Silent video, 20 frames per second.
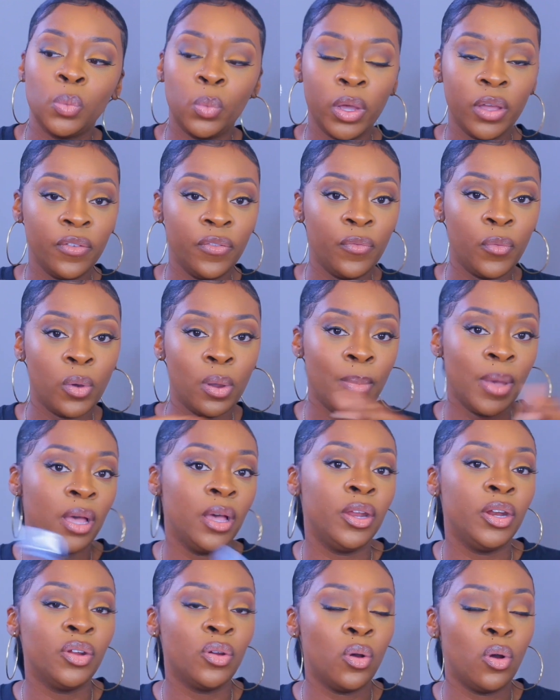one for my
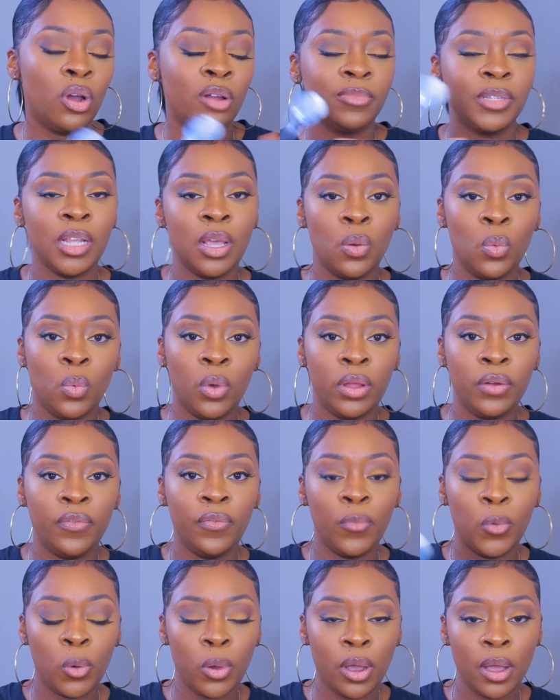underarms and one
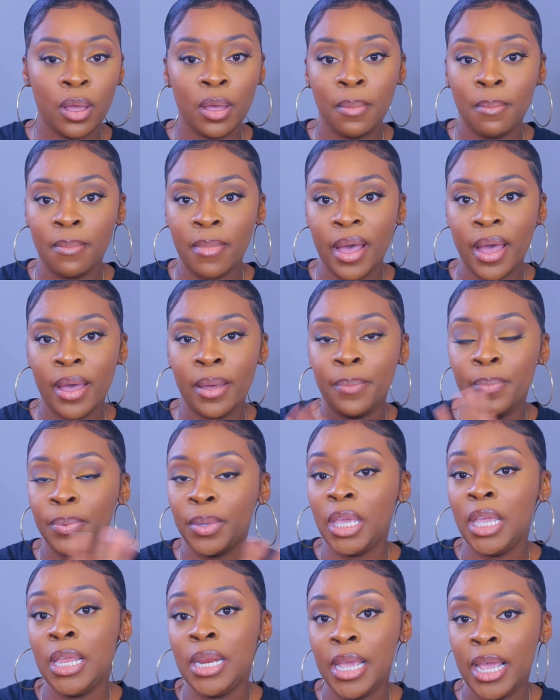for my
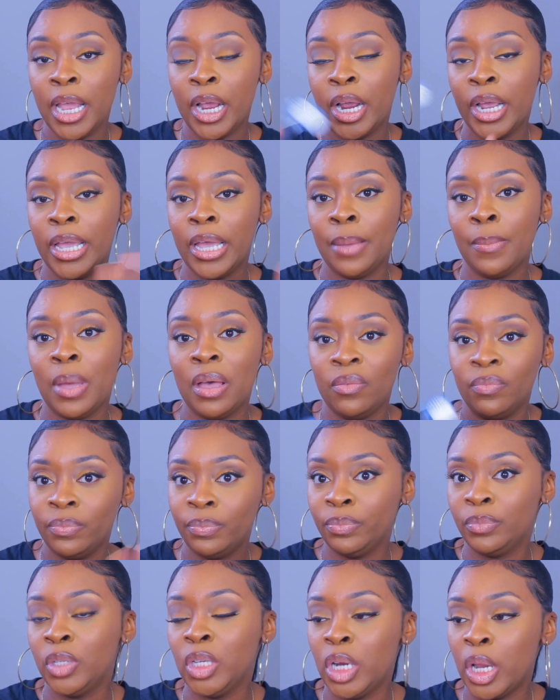bikini area and my,
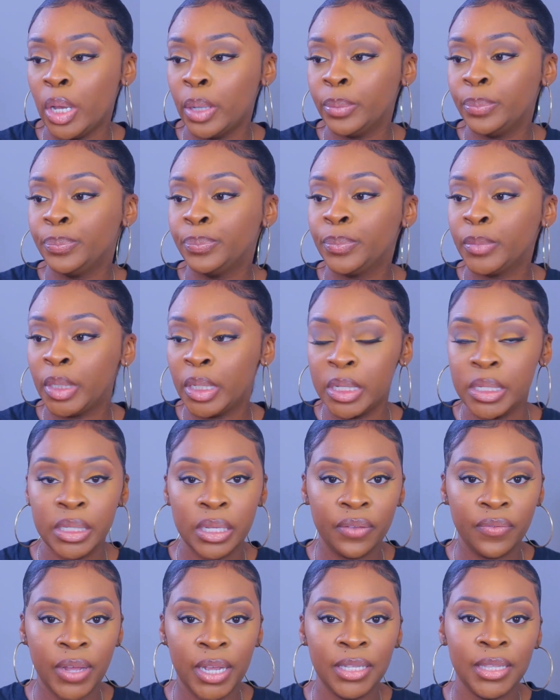you know, good
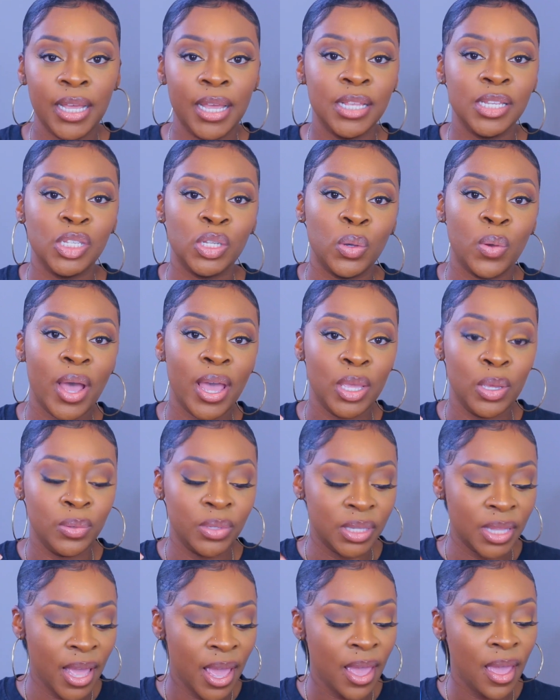stuff like that. So I
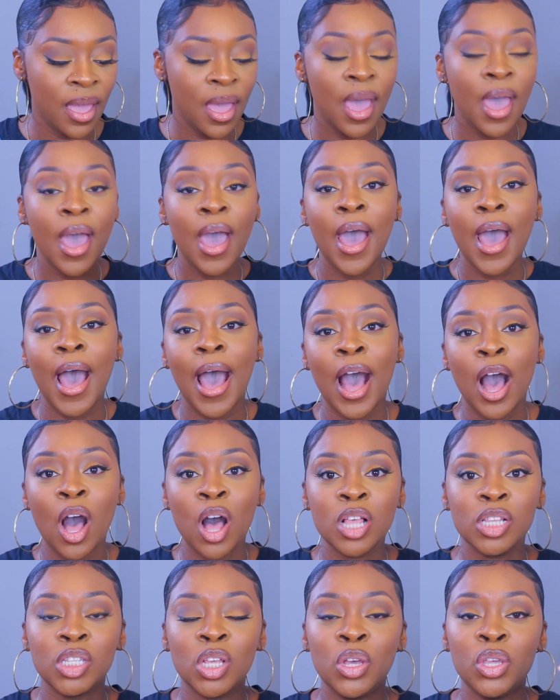use that. I
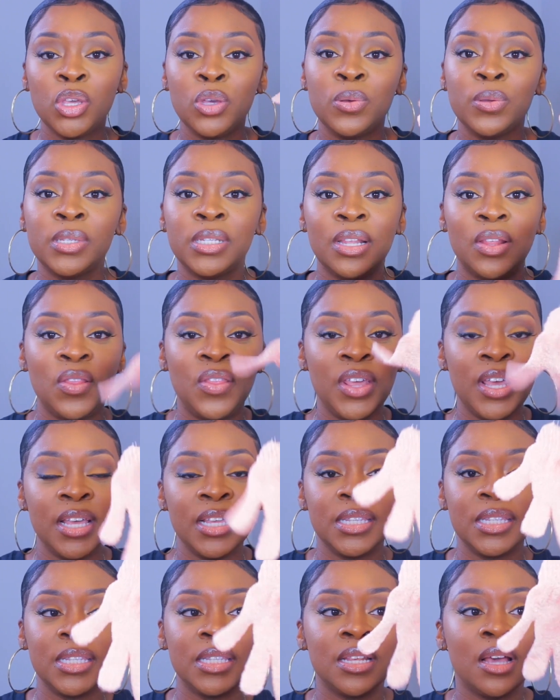also use
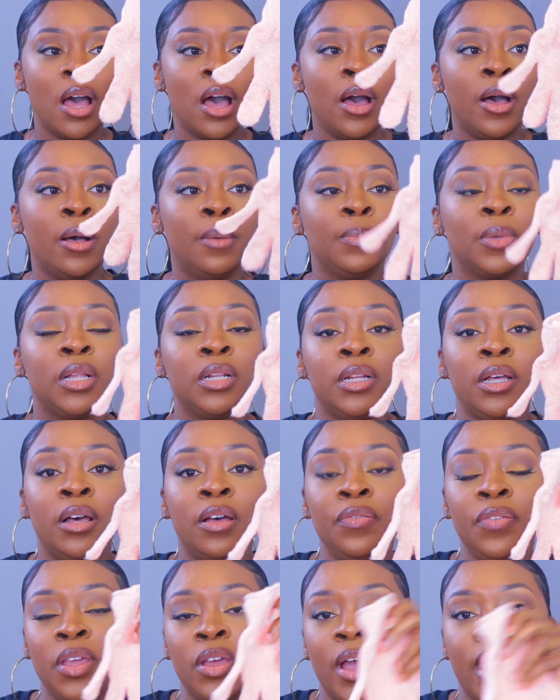this
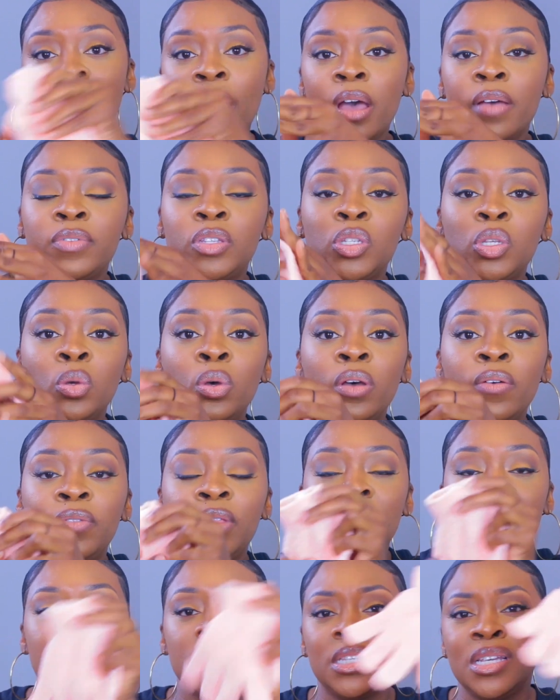glove here. I have 2 of
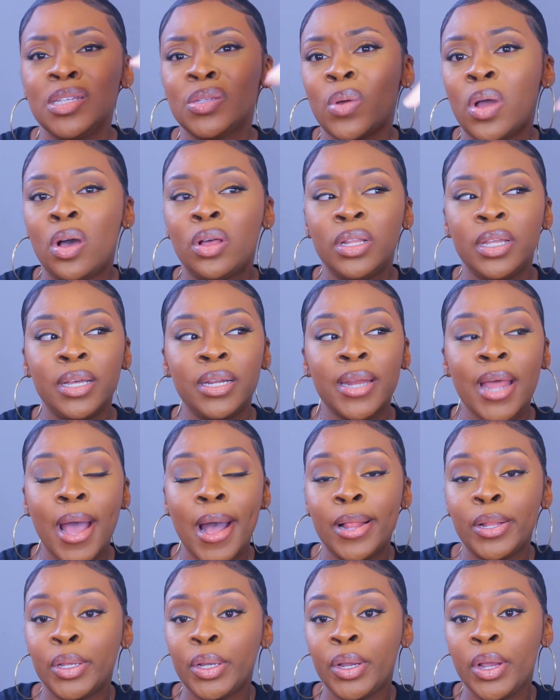these. These are only $1.
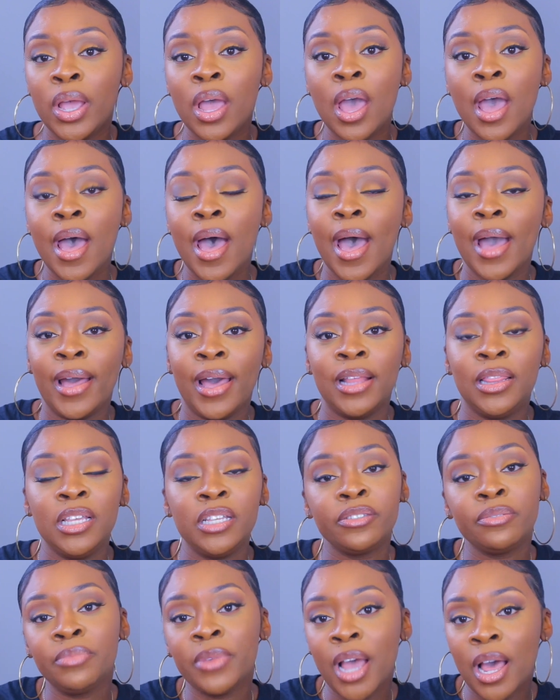I got
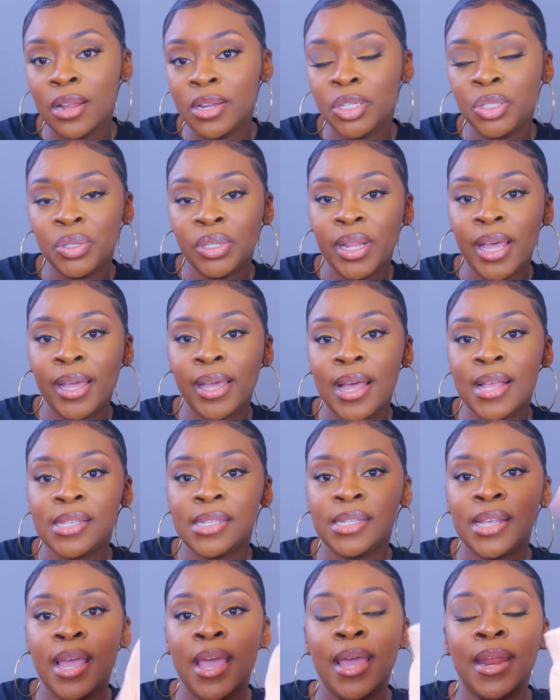these from Dollar Tree, like
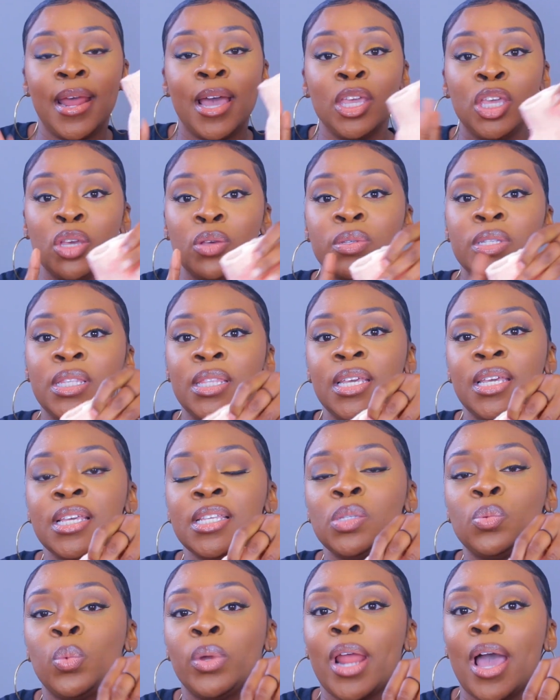I said, and I use
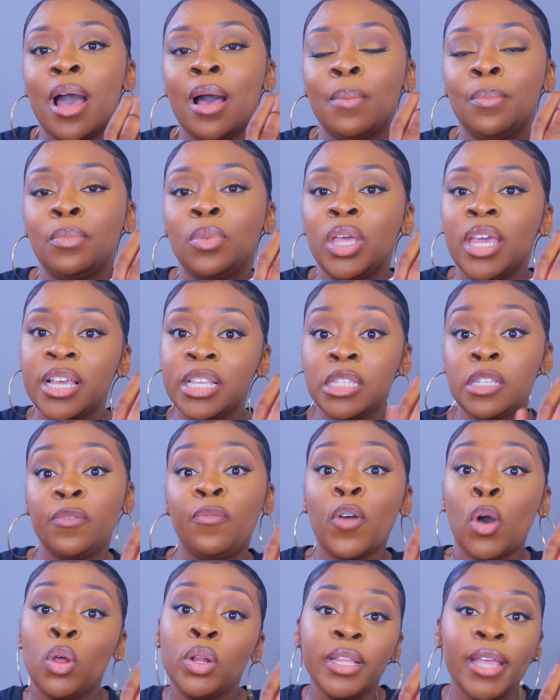this when I'm
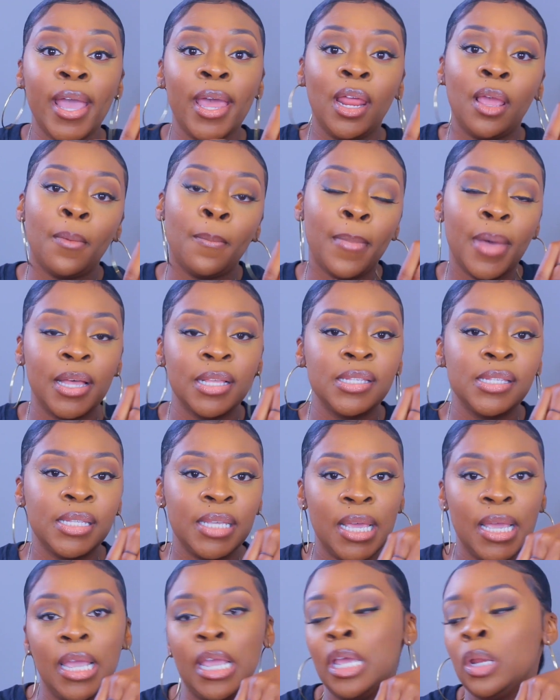exfoliating my
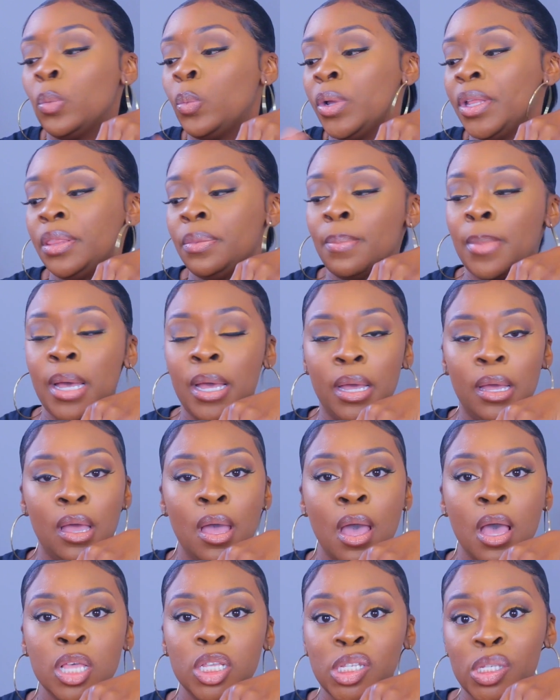skin with my
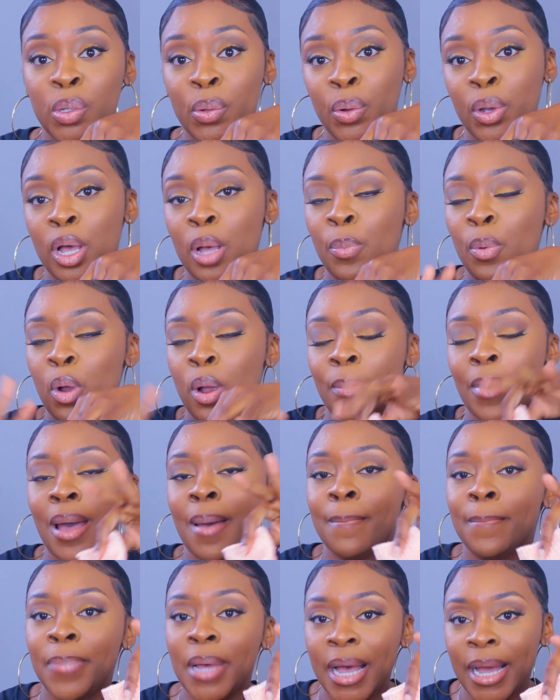scrub or
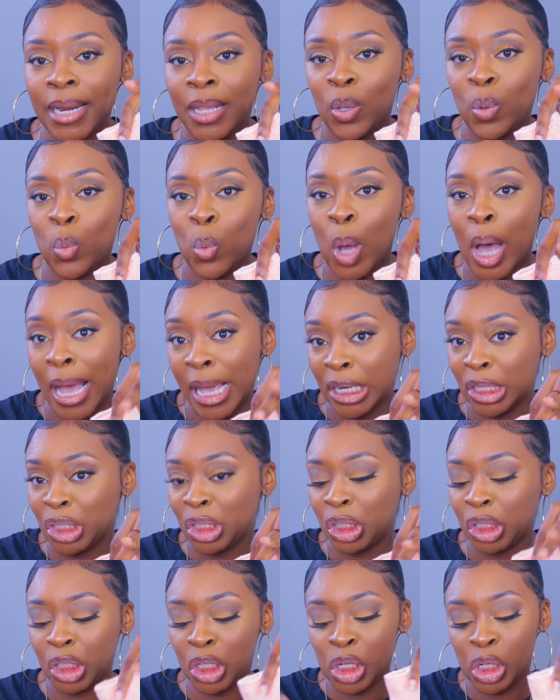my body
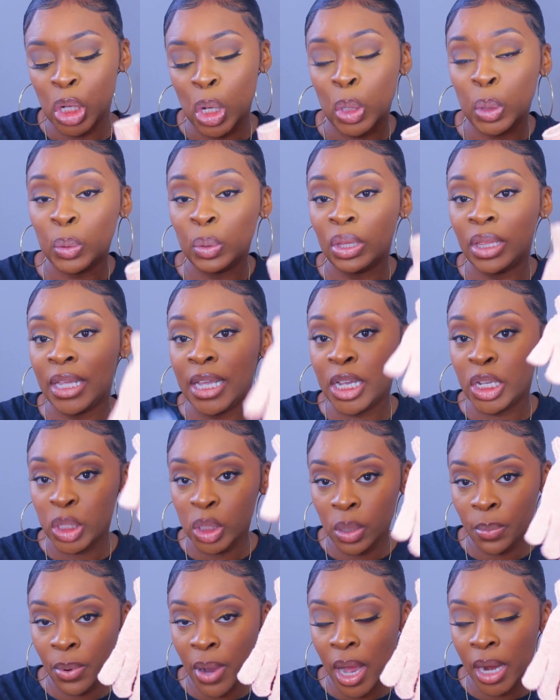wash. So these
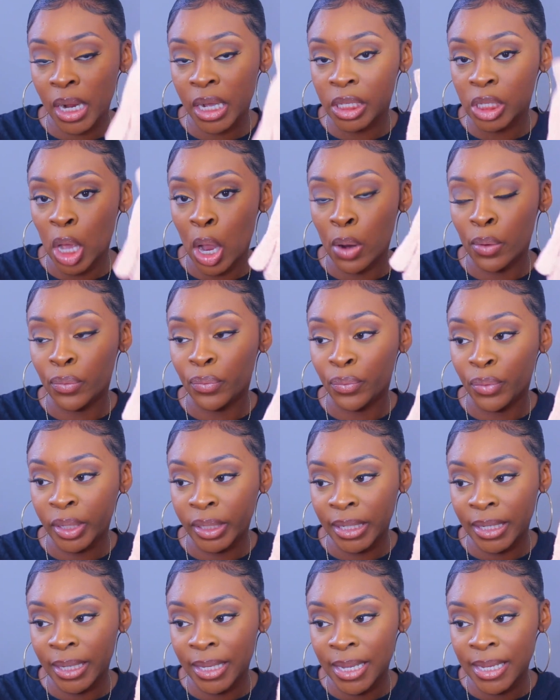2 products are
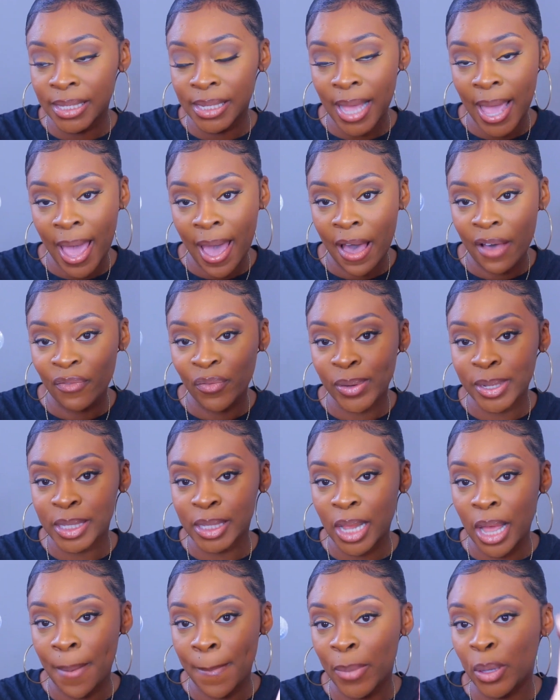really good to have for
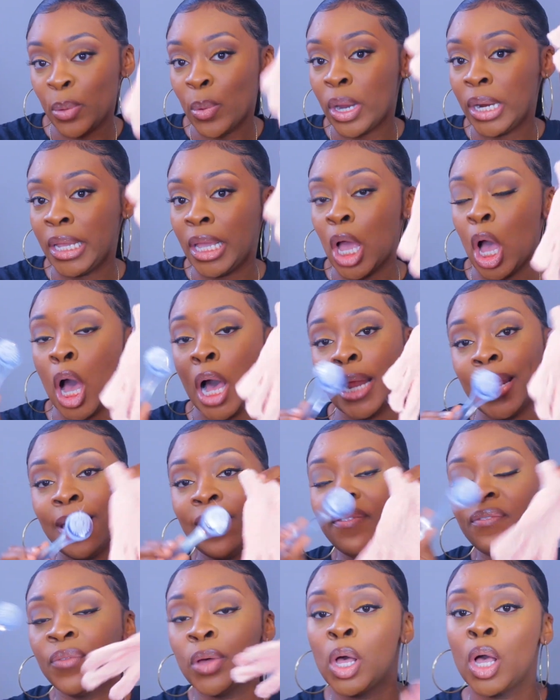summer. You want to get all
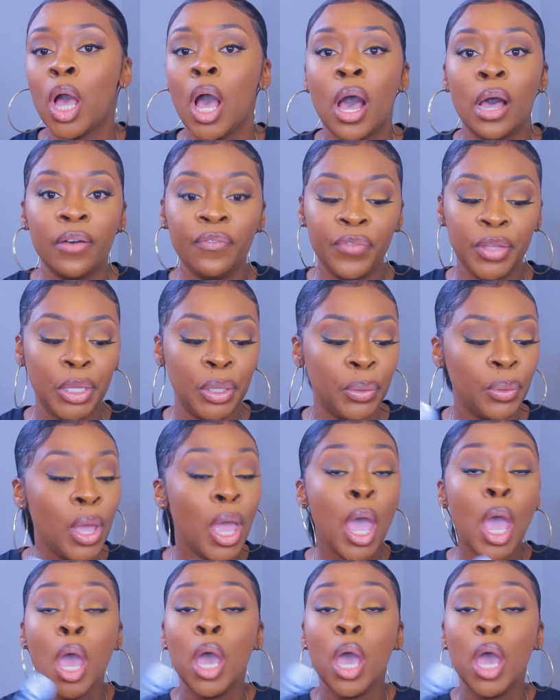that funk off of you.